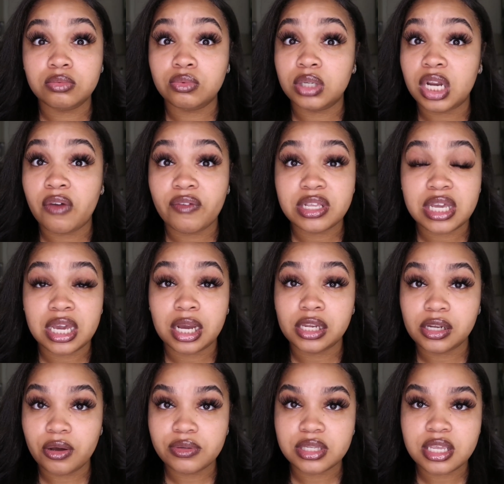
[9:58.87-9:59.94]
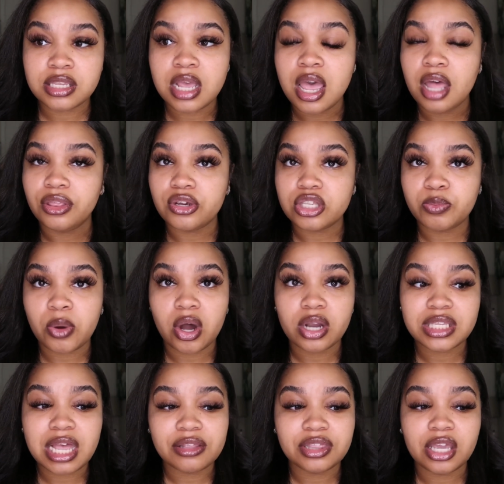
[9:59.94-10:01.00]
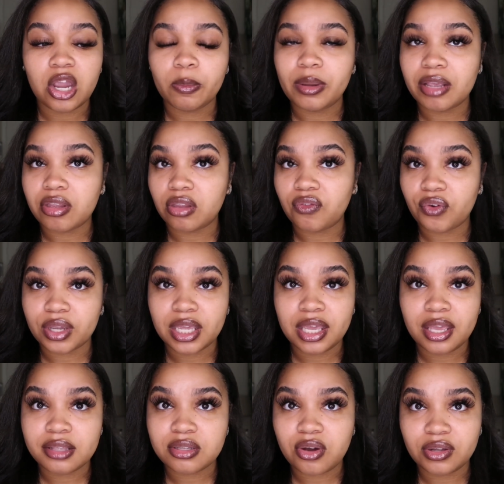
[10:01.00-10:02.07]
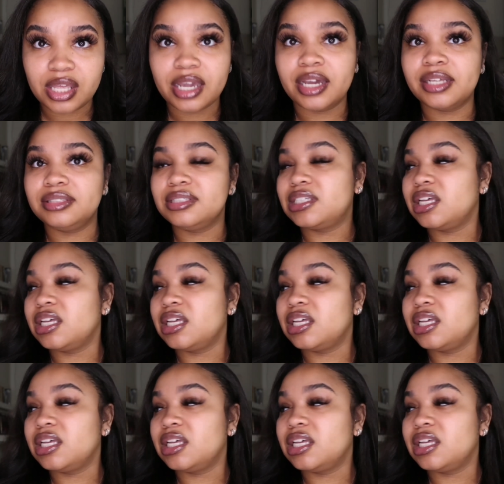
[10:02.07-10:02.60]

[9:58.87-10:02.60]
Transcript: whenever it closes there's bars out there places for kids all that good